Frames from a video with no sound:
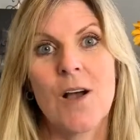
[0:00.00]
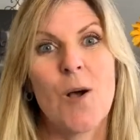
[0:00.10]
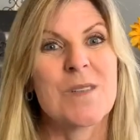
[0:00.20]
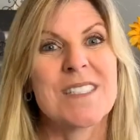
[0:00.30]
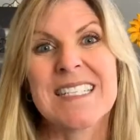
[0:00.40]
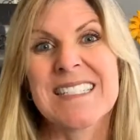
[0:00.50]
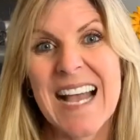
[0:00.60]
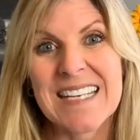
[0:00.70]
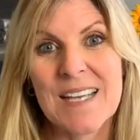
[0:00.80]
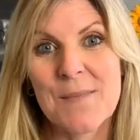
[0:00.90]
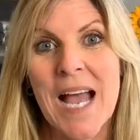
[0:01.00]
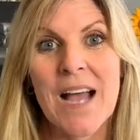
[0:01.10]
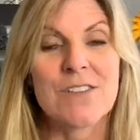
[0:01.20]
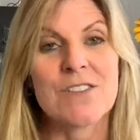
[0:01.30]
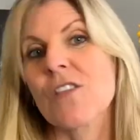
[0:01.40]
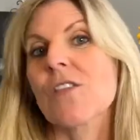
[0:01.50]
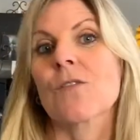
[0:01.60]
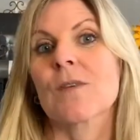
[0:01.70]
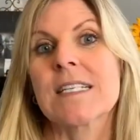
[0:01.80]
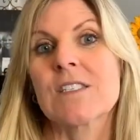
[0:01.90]
almost the exact same house,
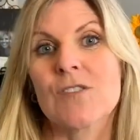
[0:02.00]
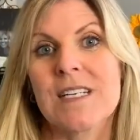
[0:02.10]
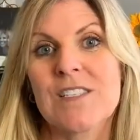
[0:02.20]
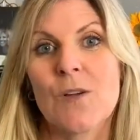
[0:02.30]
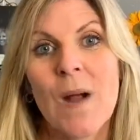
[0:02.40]
three streets